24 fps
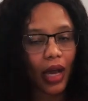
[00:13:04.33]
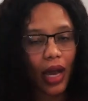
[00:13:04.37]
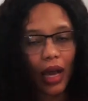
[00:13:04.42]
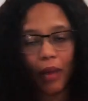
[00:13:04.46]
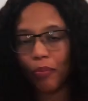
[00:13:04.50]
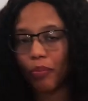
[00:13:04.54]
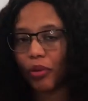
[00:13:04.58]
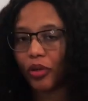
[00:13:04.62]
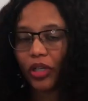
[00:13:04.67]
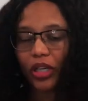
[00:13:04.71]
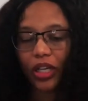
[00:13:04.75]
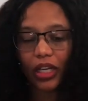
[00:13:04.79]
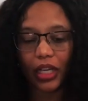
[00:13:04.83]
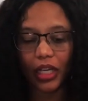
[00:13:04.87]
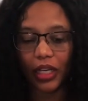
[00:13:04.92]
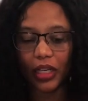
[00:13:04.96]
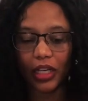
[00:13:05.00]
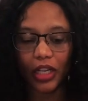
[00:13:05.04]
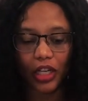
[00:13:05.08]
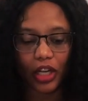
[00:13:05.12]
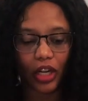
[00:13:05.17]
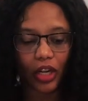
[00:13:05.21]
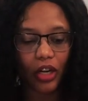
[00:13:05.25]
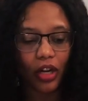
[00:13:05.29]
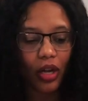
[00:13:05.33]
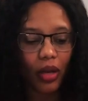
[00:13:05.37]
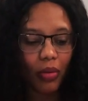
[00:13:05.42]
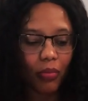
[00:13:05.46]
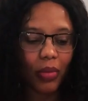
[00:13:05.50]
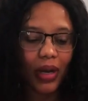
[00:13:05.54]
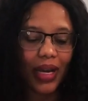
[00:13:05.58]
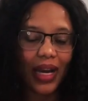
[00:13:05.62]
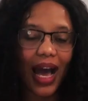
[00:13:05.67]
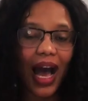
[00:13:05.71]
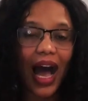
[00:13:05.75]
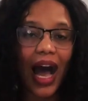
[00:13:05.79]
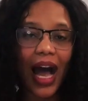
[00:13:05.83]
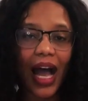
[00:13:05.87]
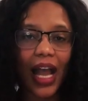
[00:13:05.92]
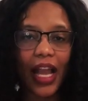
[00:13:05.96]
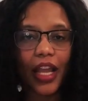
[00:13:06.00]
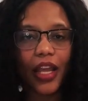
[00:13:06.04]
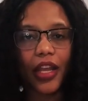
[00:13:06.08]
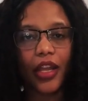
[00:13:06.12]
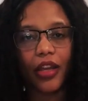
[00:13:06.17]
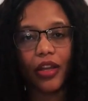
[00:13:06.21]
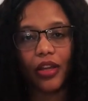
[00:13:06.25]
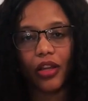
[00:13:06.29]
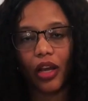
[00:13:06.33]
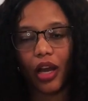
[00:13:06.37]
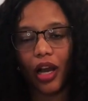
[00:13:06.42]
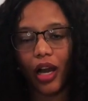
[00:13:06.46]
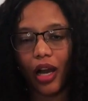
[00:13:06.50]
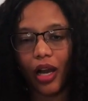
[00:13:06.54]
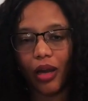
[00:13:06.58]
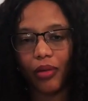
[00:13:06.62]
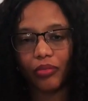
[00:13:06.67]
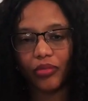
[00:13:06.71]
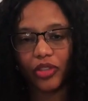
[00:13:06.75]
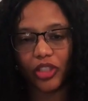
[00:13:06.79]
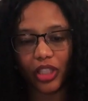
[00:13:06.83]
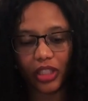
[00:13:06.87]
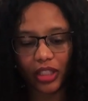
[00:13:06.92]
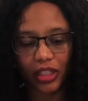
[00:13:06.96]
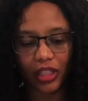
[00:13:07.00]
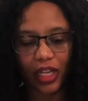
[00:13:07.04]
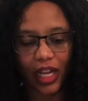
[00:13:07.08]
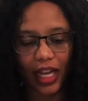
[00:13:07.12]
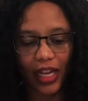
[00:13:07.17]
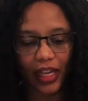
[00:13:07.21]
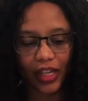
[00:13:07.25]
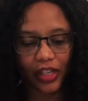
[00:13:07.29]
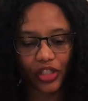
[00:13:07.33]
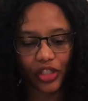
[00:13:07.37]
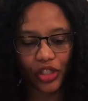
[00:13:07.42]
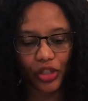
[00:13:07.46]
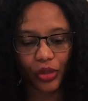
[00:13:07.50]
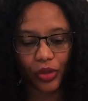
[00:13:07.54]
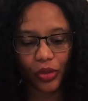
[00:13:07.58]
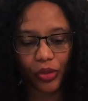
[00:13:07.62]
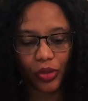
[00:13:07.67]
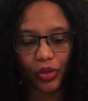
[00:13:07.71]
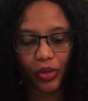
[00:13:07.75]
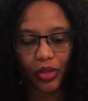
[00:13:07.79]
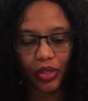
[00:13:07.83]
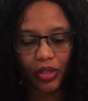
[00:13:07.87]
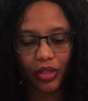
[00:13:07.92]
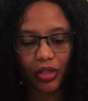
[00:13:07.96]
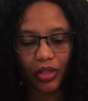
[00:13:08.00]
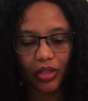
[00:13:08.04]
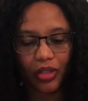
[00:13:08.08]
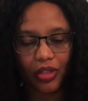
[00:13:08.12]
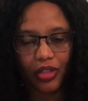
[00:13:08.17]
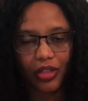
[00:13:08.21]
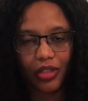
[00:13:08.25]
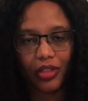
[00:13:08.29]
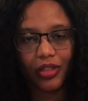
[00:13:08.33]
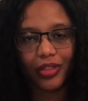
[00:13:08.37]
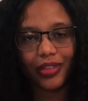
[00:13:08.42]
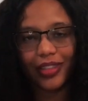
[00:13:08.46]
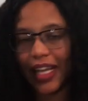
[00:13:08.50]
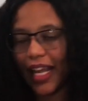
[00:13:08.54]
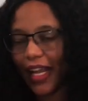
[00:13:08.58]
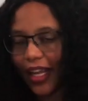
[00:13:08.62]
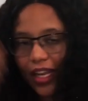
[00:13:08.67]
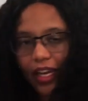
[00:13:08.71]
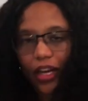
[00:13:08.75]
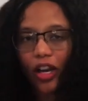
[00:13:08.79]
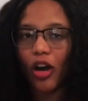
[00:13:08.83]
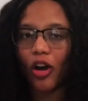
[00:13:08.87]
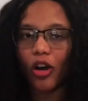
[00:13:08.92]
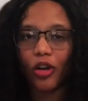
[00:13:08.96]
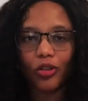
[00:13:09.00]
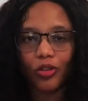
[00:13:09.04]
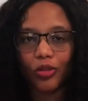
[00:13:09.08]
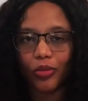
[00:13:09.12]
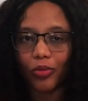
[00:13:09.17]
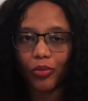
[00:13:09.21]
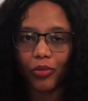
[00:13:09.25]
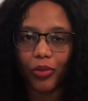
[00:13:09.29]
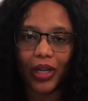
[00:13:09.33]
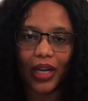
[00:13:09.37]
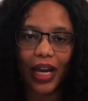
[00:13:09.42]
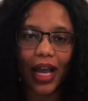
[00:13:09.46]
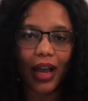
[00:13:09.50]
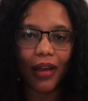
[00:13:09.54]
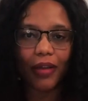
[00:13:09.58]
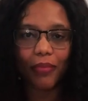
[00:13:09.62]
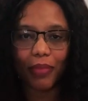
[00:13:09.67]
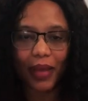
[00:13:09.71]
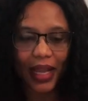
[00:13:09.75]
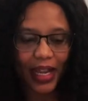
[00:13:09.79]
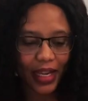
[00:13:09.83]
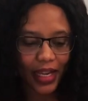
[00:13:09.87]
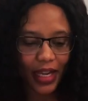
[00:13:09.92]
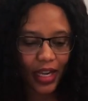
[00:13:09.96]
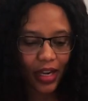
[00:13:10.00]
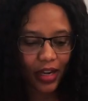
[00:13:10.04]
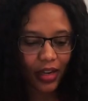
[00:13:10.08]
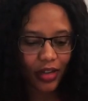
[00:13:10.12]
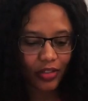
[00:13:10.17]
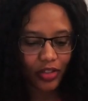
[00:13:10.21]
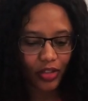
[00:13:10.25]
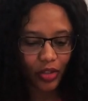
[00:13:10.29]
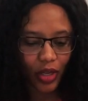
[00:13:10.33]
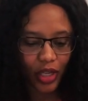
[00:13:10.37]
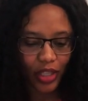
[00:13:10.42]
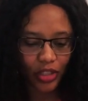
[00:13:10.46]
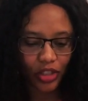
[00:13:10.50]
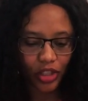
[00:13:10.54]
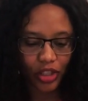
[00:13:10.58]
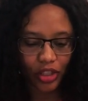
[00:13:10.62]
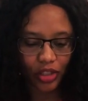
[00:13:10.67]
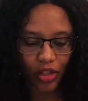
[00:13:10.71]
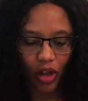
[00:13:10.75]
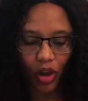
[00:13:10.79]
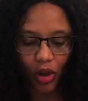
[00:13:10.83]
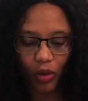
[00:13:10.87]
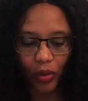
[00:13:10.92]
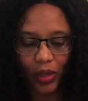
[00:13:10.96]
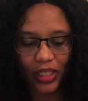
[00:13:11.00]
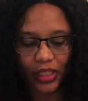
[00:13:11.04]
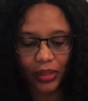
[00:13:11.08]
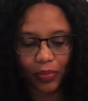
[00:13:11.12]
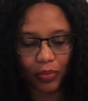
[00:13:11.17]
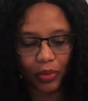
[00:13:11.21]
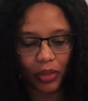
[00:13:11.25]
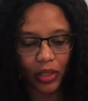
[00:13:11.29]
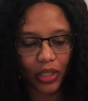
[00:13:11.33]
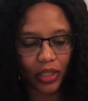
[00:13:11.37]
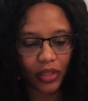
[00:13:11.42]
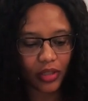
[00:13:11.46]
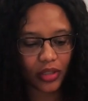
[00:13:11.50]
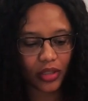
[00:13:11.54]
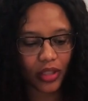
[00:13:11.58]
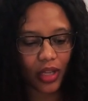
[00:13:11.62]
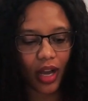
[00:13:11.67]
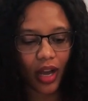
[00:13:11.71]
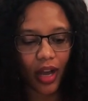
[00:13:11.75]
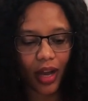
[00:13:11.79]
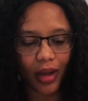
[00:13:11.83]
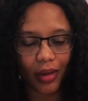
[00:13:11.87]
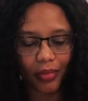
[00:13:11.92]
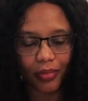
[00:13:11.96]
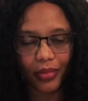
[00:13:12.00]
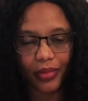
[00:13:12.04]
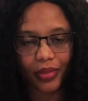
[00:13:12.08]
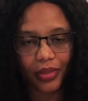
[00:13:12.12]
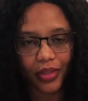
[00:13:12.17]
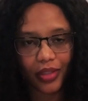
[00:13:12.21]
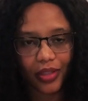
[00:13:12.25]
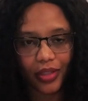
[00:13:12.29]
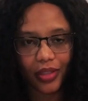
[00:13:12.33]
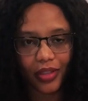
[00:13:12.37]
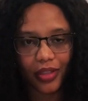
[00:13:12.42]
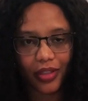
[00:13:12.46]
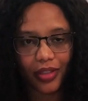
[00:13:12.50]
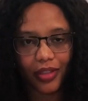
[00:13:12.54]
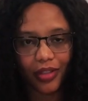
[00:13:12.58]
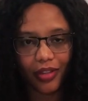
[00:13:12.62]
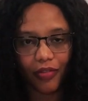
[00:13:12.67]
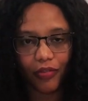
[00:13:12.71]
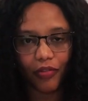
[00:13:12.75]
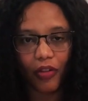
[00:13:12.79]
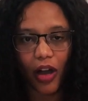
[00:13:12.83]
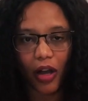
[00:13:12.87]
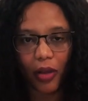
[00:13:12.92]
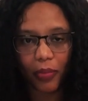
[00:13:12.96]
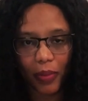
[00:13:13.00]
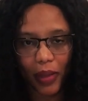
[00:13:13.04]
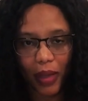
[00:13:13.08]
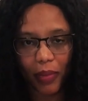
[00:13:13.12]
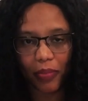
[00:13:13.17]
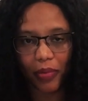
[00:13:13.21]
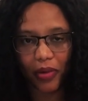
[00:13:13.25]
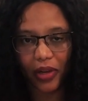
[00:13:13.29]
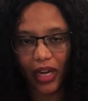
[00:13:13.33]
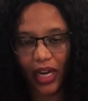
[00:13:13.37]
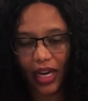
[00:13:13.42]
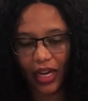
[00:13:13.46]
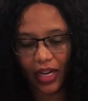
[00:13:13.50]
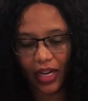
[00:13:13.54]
um, put it in there. But I um, just like to take it out when I bake it. So I just always put um, foil paper in